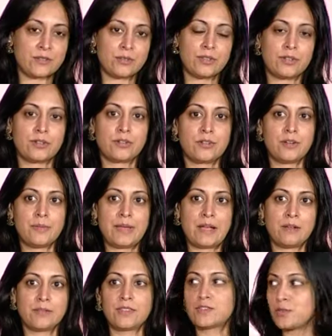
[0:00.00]
earlier
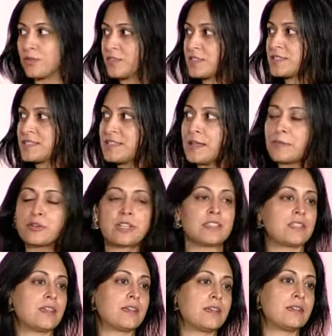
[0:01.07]
about the sort of the celebrity
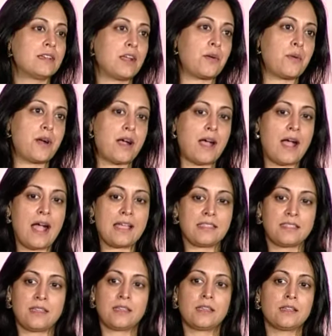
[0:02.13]
thing, and I
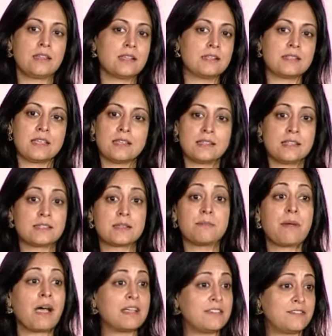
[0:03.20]
think it's a
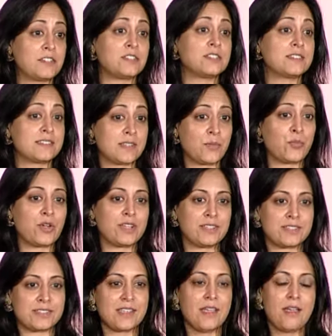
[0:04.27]
minefield in some
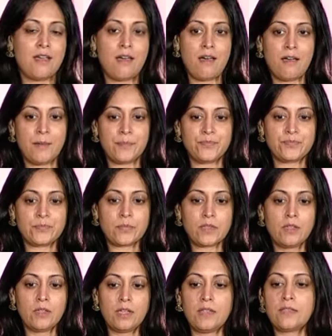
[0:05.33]
ways.
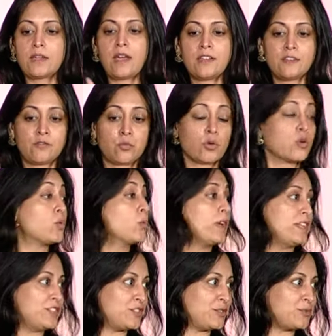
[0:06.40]
In the kind of work
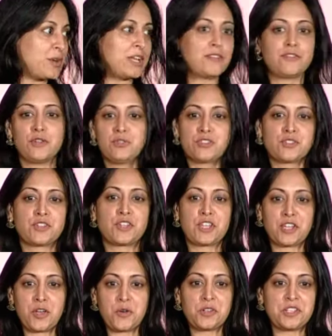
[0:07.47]
we do, right? If you just look at
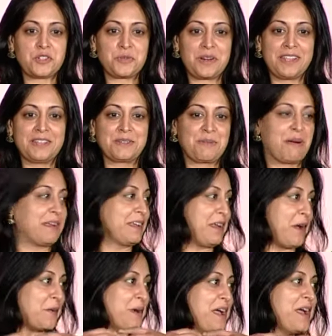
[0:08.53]
Kony 2020,
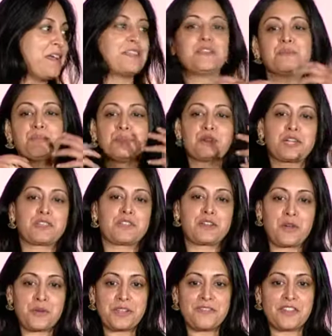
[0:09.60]
you look at the
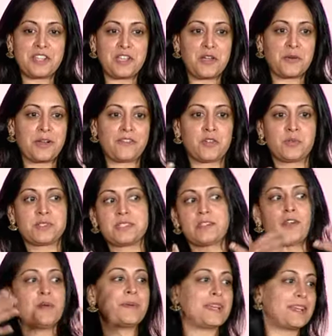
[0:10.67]
Kony video and everyone's like,
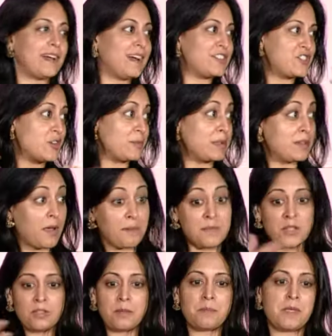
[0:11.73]
oh my gosh, but 1
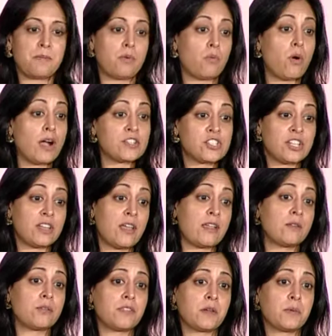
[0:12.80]
million people watched it. And I
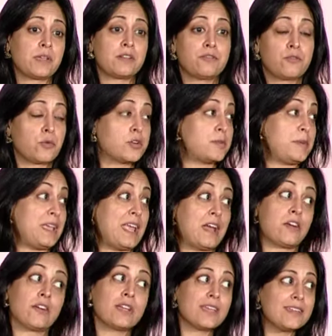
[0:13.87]
don't think we can afford to be
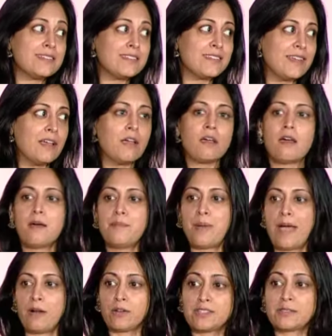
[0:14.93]
arrogant
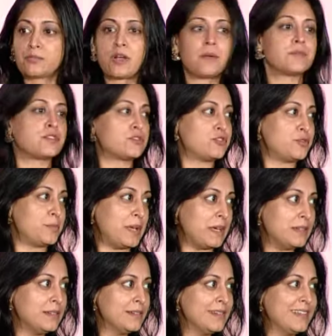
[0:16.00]
about, because the problems are too
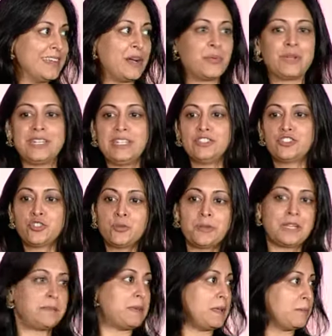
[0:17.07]
big and we need too
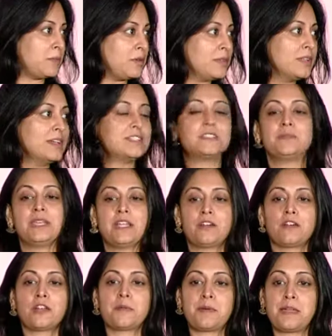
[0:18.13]
many people to be
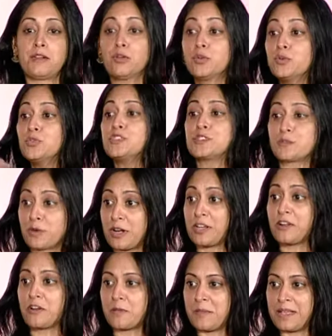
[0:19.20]
arrogant about who's
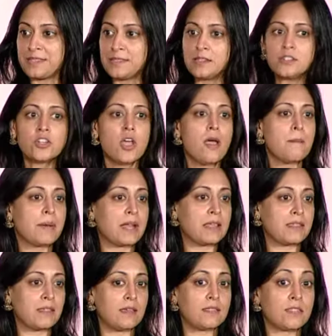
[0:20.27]
spreading our message. But I
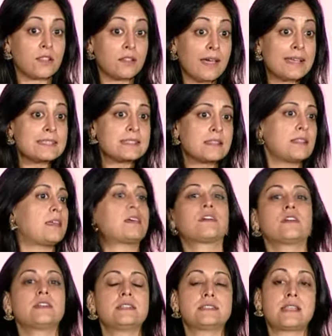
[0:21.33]
think the lesson
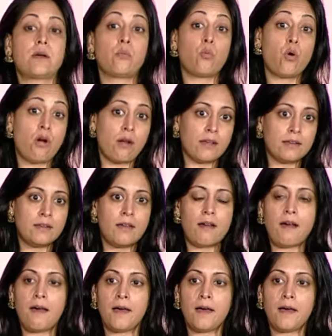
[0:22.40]
there is that one,